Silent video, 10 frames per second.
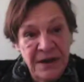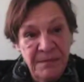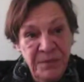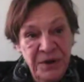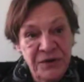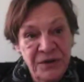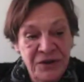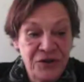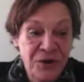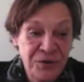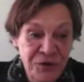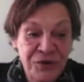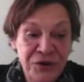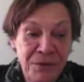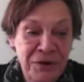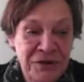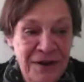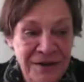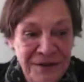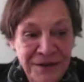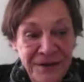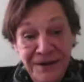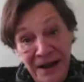step because it shows to some extent